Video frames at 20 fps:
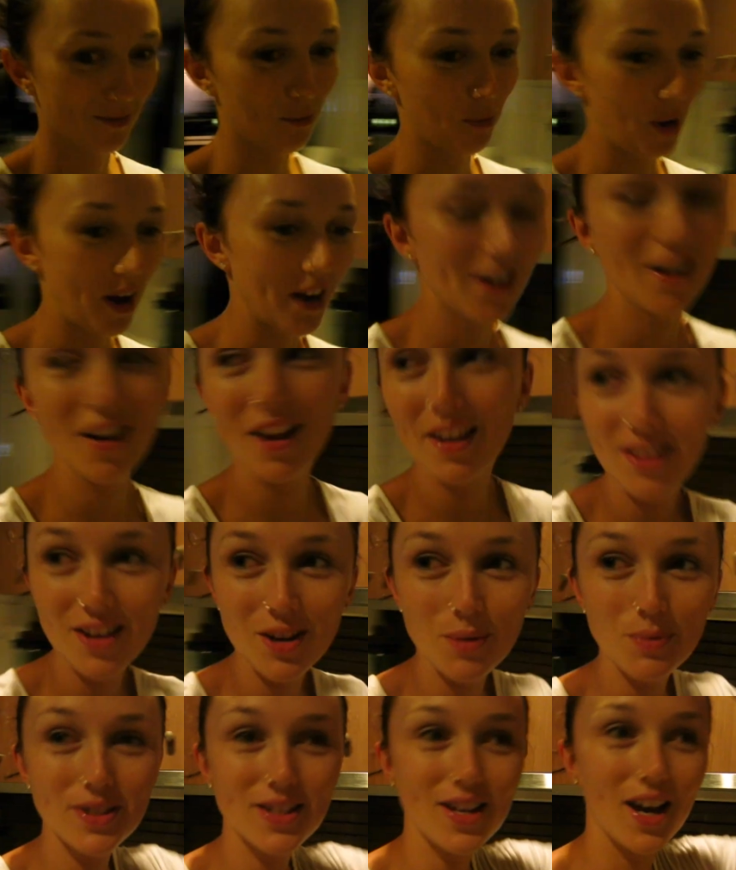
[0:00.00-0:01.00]
Why did I
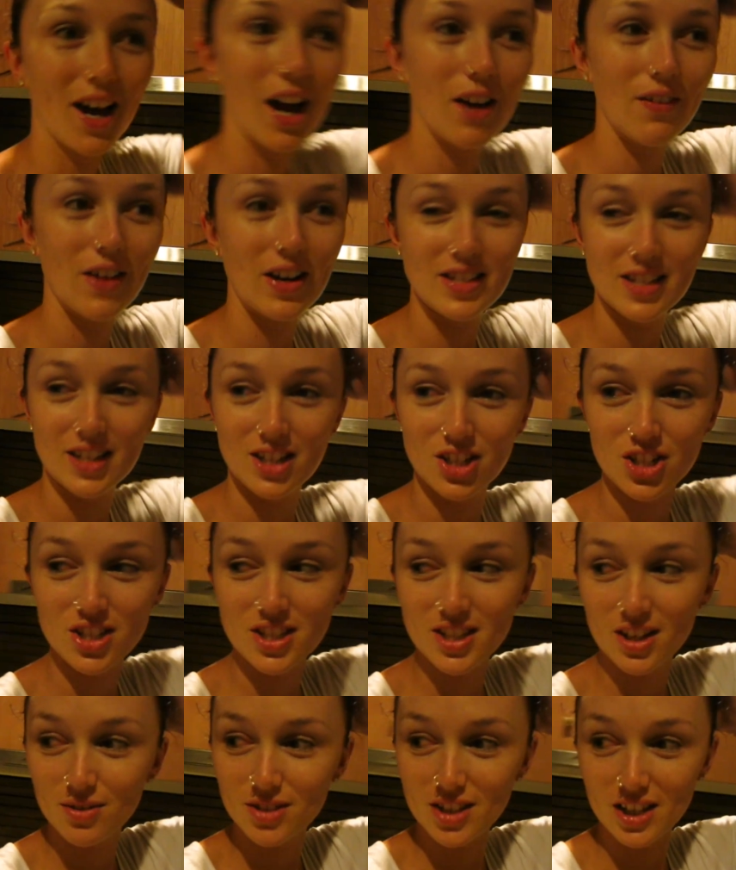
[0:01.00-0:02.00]
think it was car racing? It
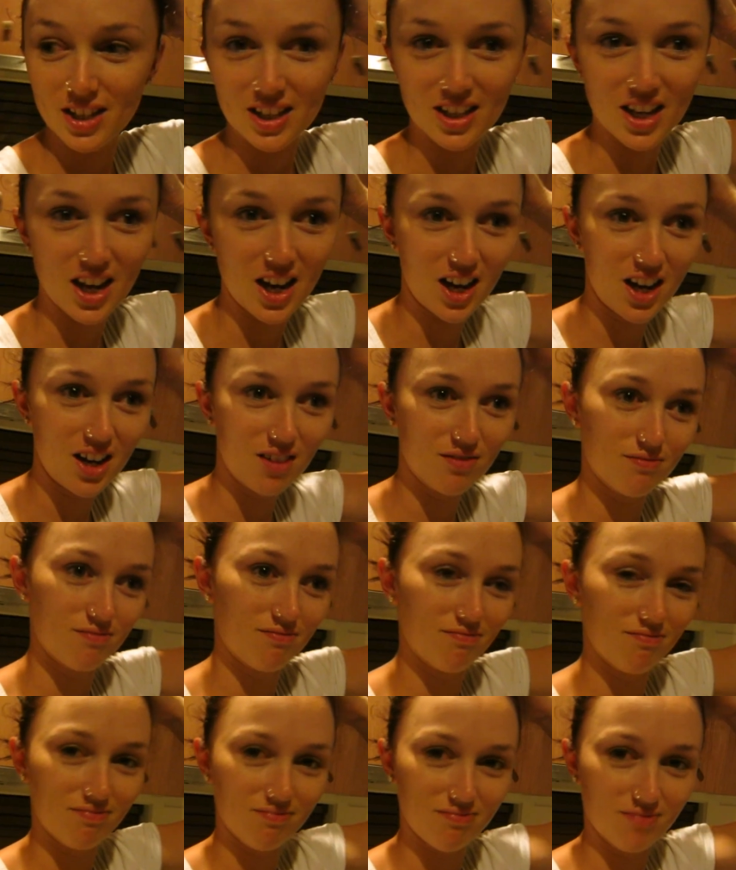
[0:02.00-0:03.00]
just sounds like a car,
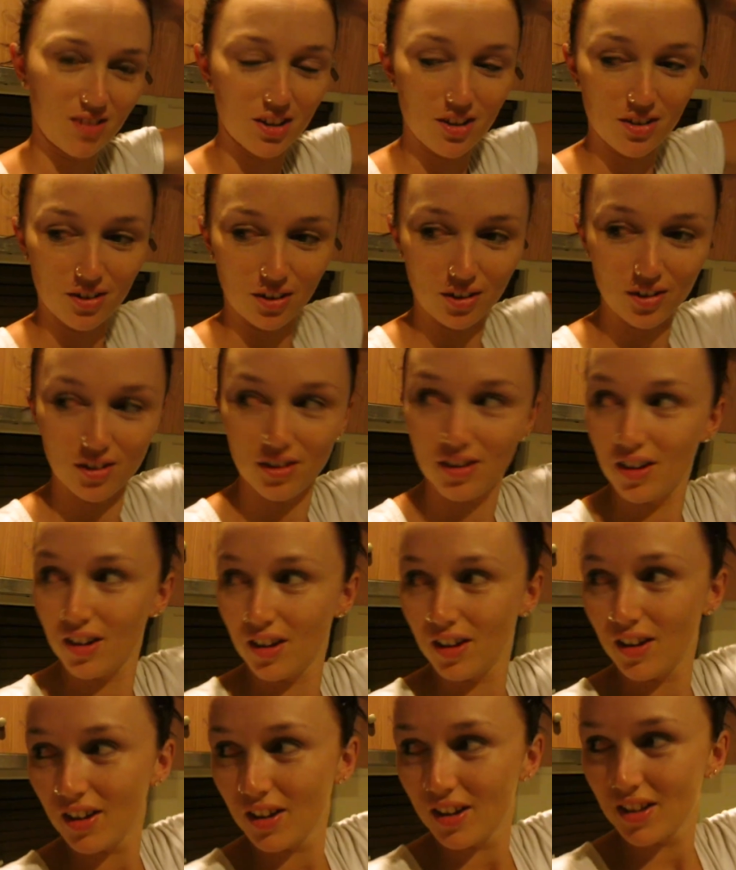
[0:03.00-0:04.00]
I don't know,
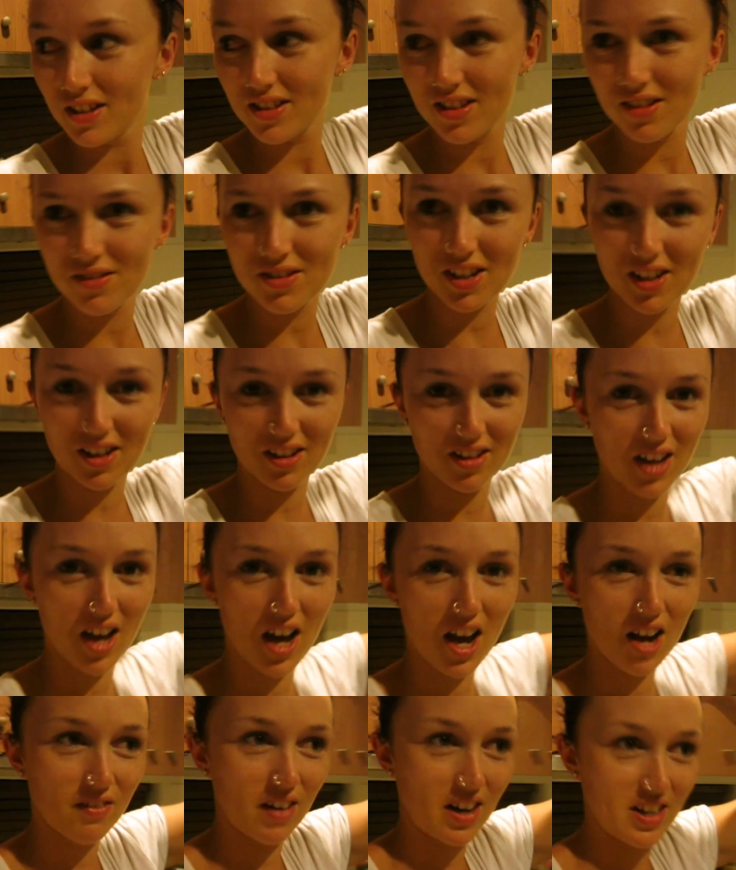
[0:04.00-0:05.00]
it sounds like a
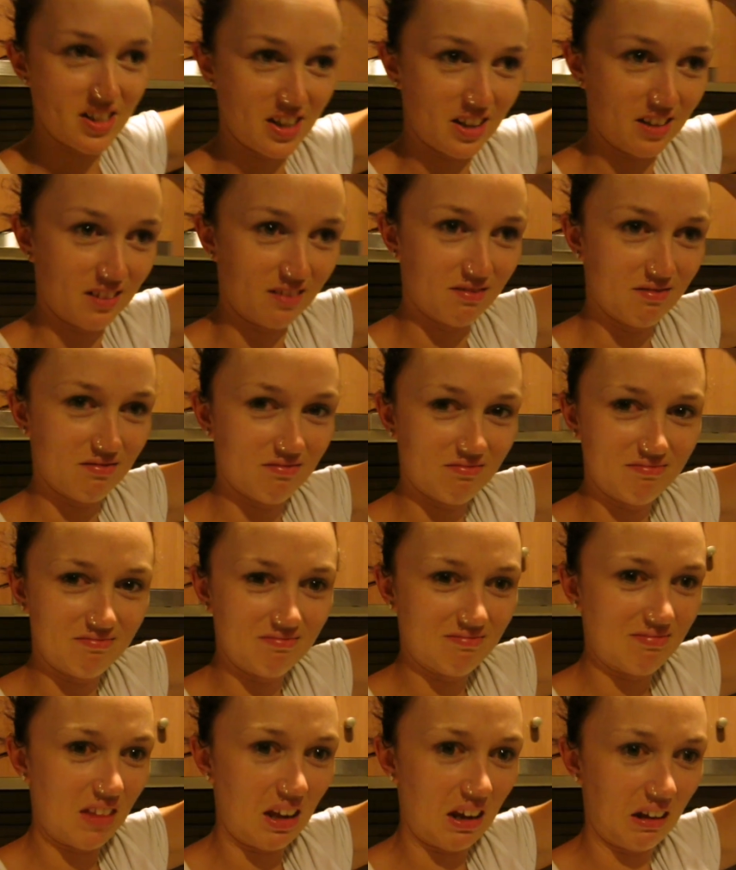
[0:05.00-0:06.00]
car racing
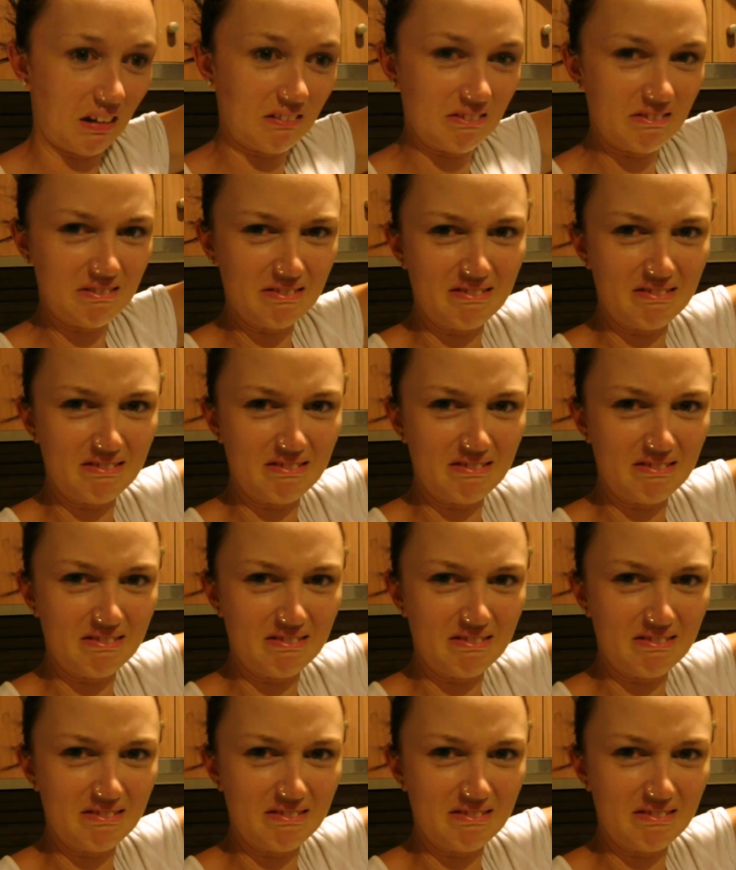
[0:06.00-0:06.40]
thing.